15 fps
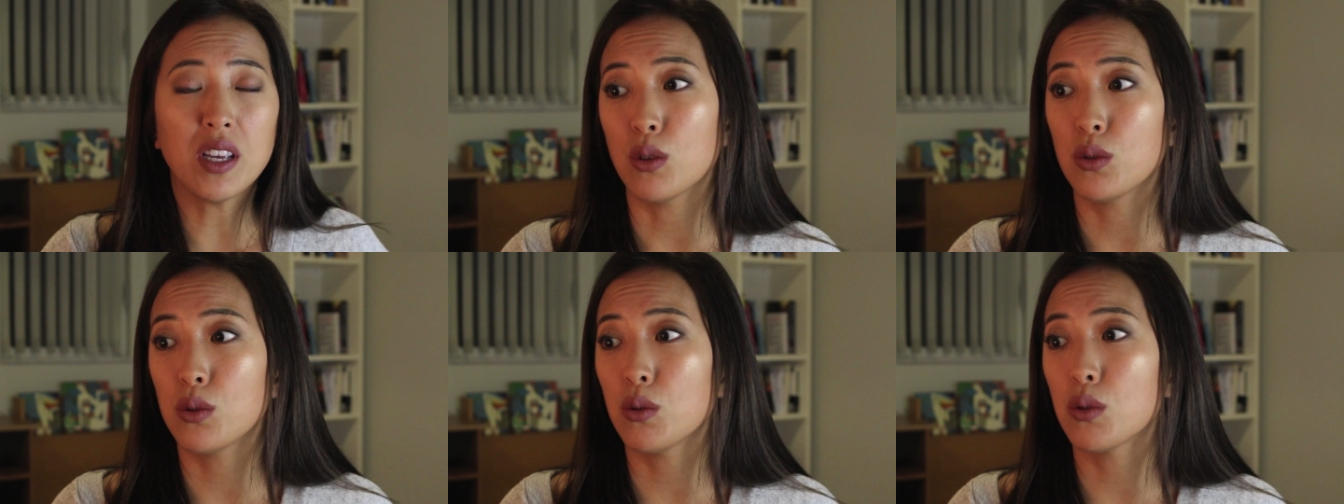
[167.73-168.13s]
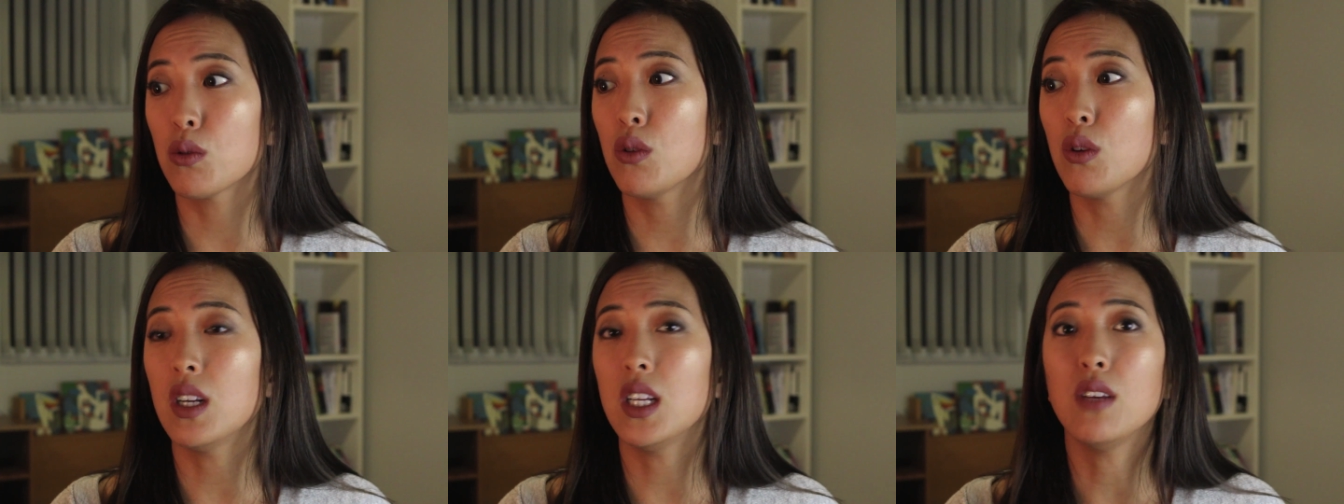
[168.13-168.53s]
The sooner
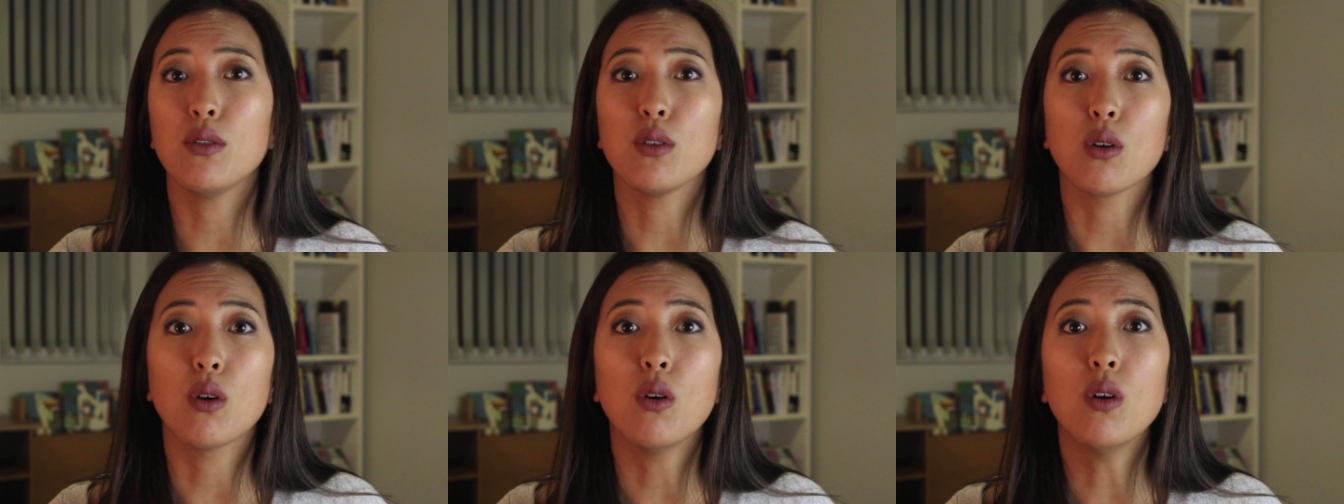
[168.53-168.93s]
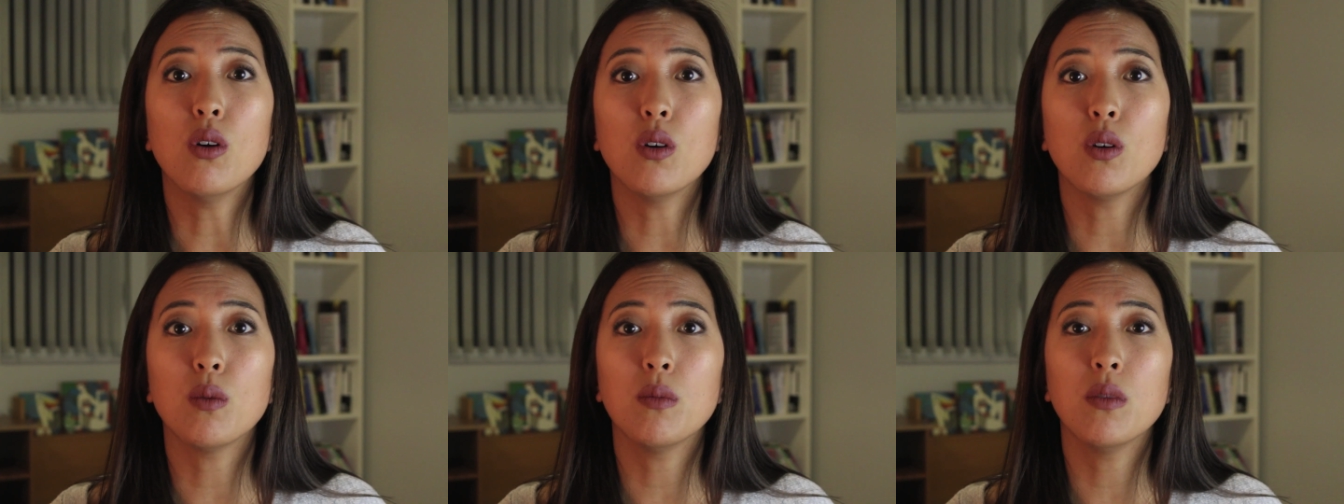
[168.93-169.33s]
you leave your
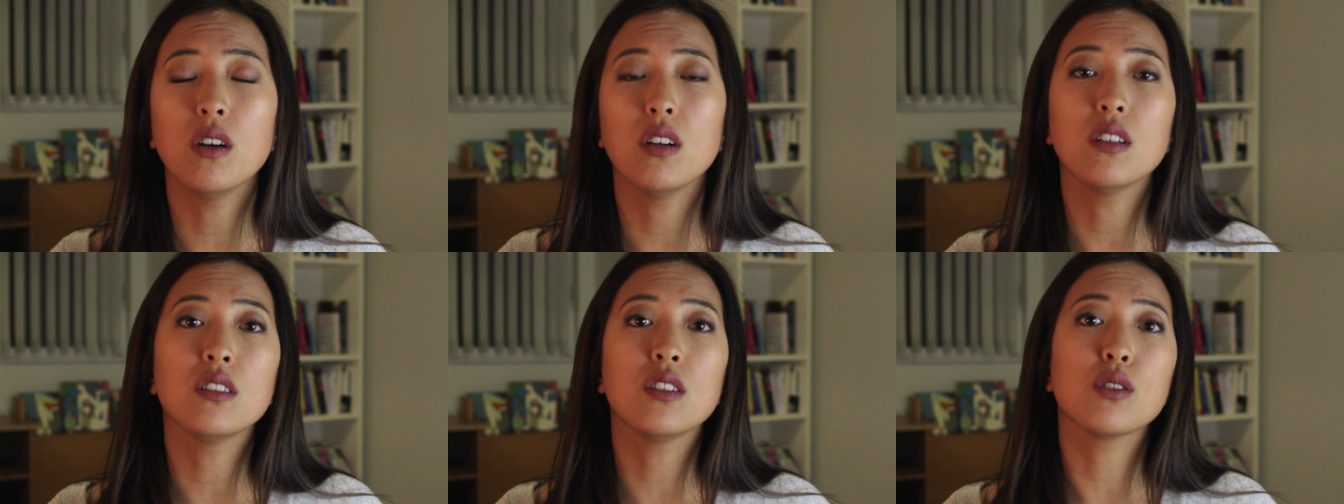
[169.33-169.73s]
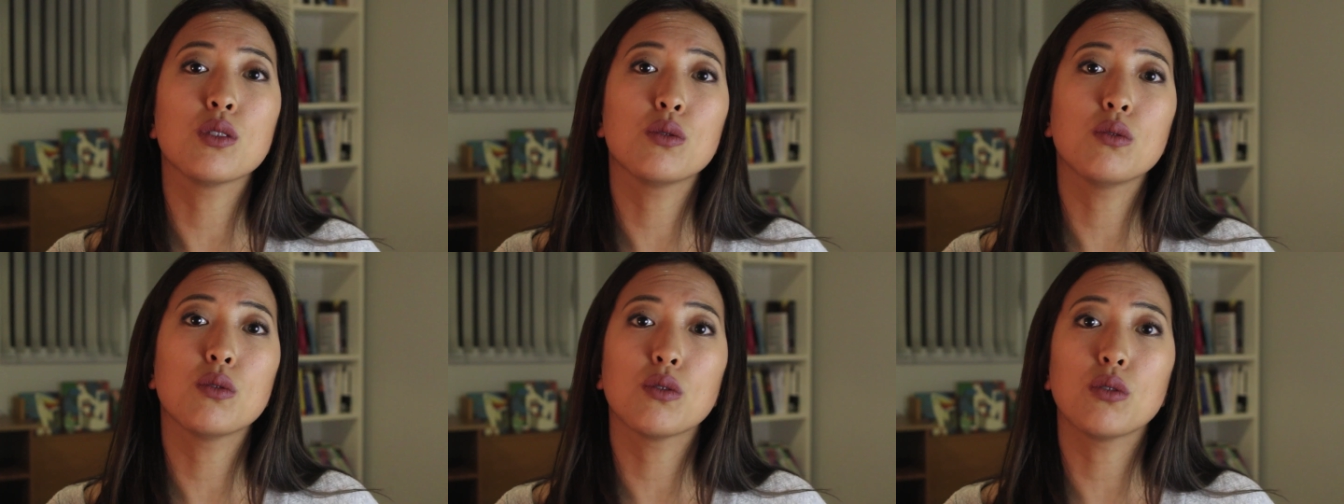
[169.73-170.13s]
home, the
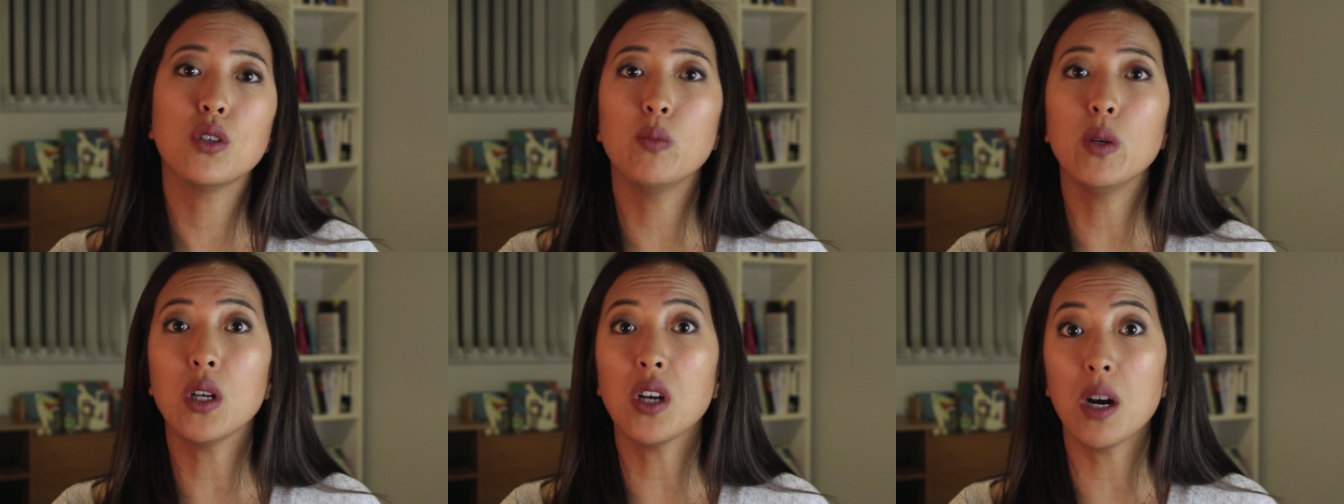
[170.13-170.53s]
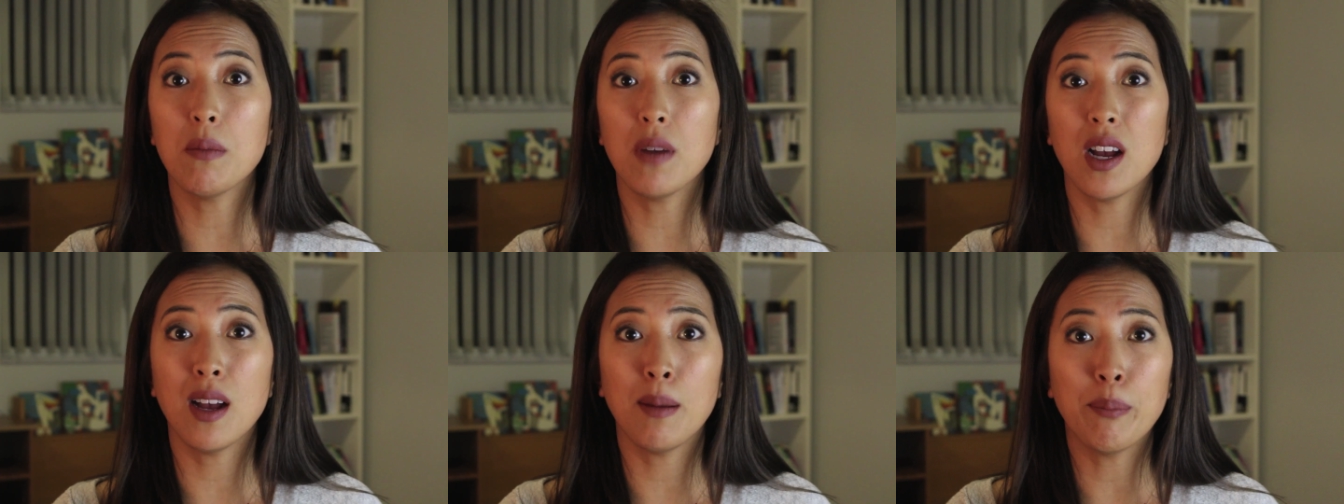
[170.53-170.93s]
sooner you
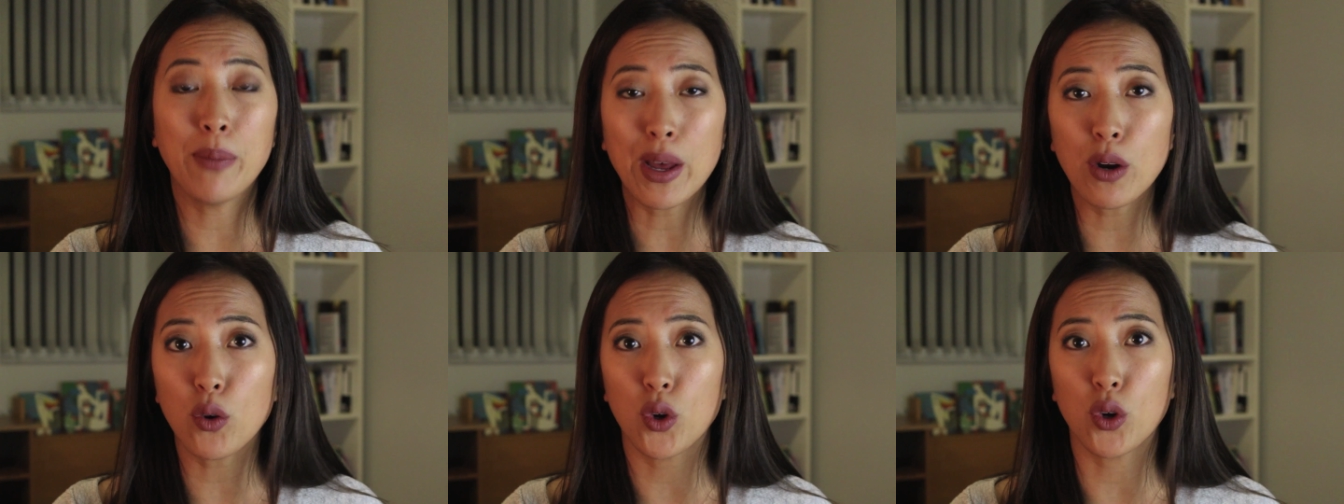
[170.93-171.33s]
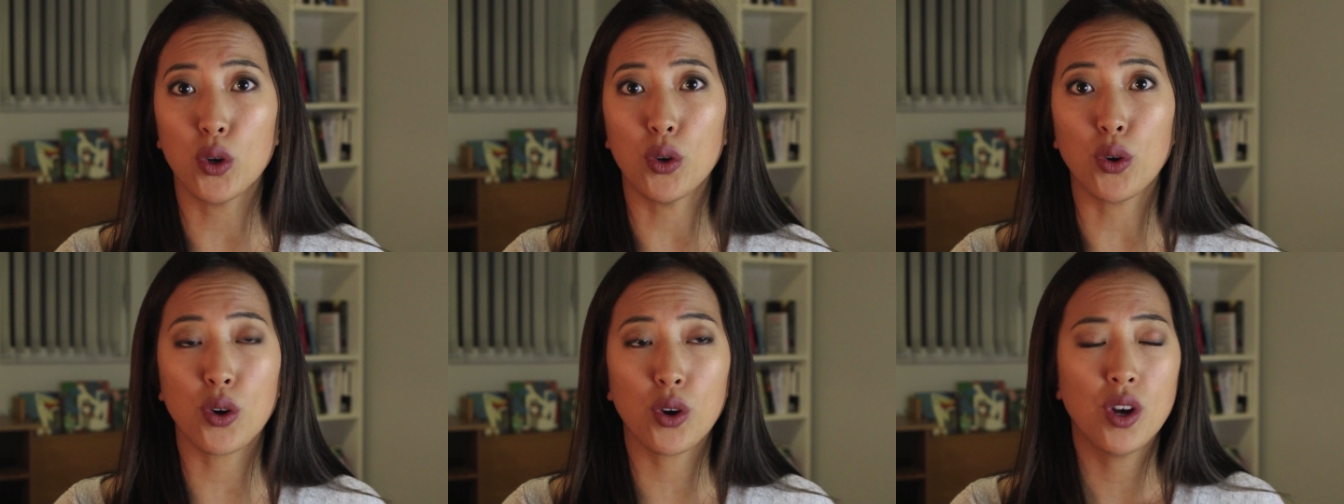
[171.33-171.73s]
become a better
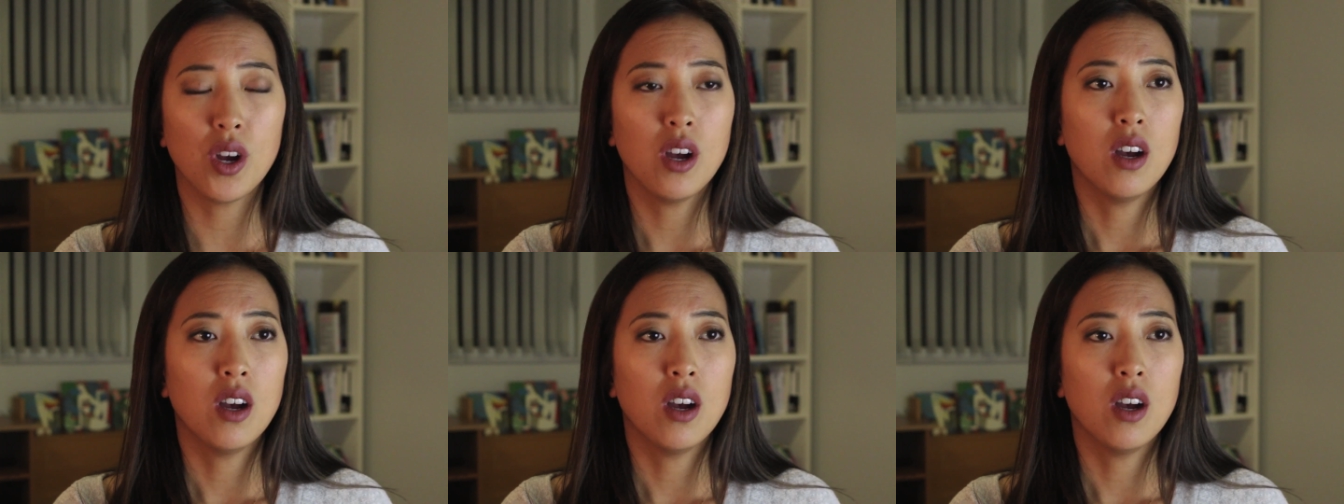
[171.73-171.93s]
cook,